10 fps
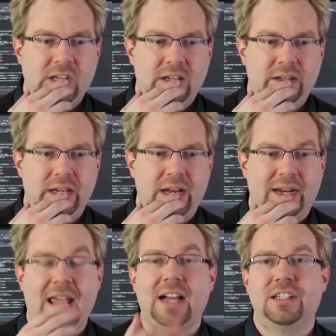The
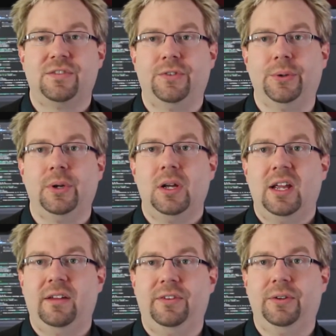cactus fruit,
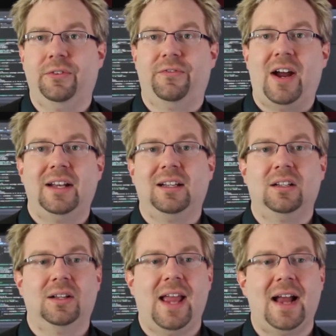if you find the
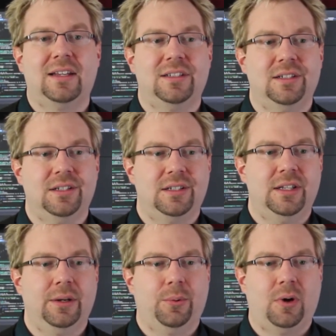little cactuses
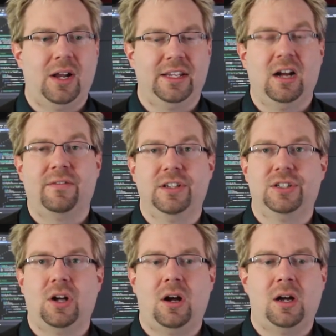that were on the Avka
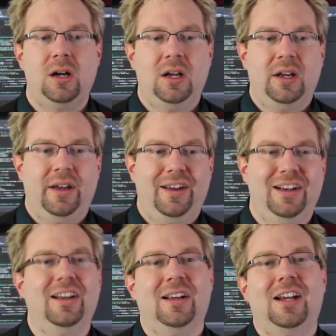saw,
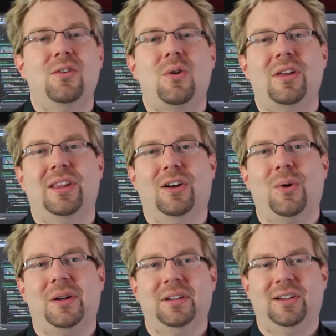and ignore the
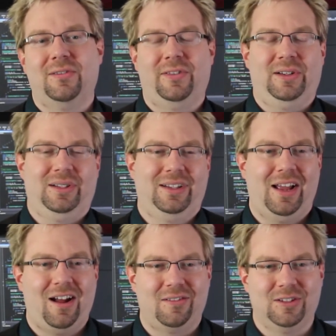quality of
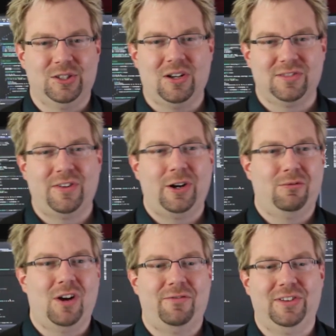Avka saw, it's very
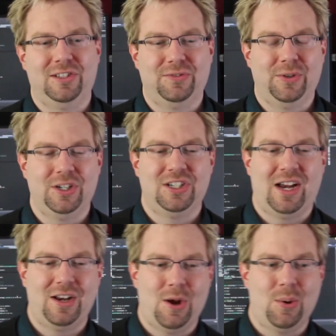rough in this footage,
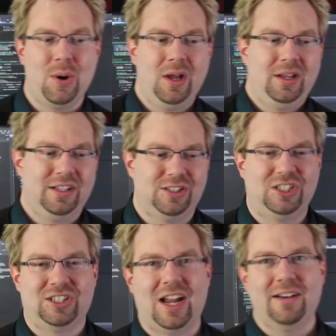I know. This is
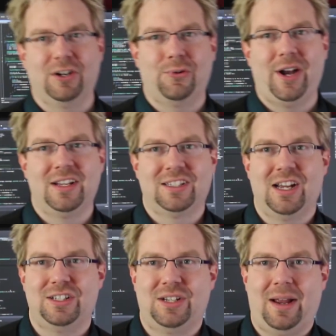just kind of a crayon
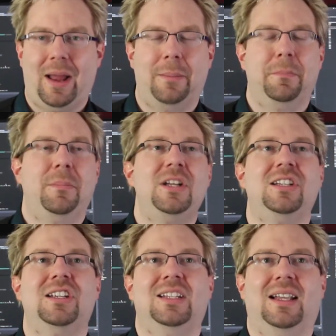sketch. I
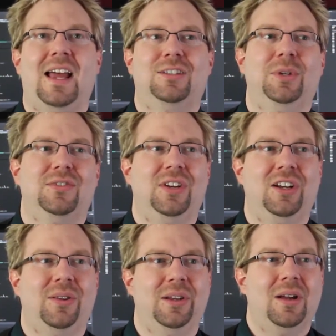mentioned this in last week's
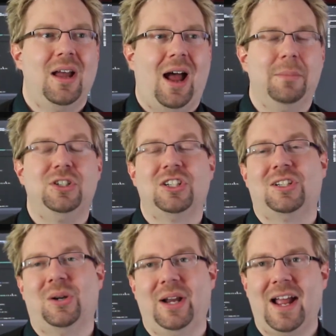video that I'm just
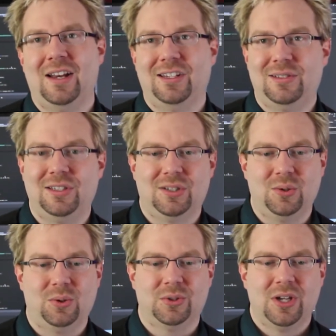learning how to use these
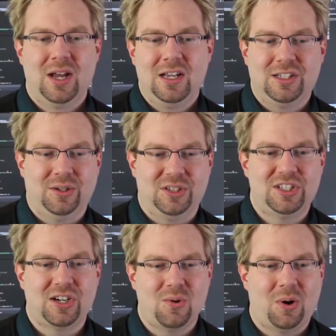tools. So just
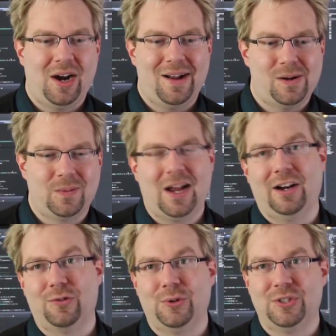ignore how kind
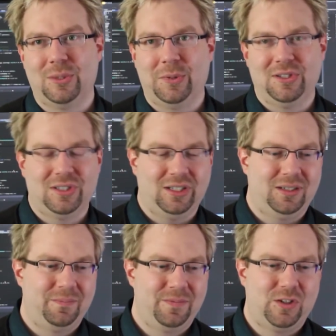of crude some of this
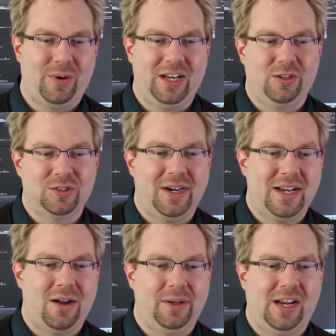terrain looks right
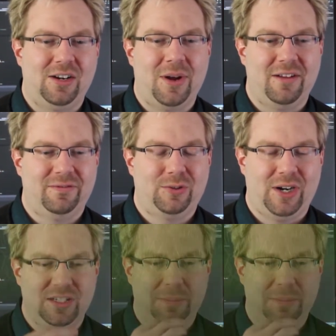now, and I don't have terrain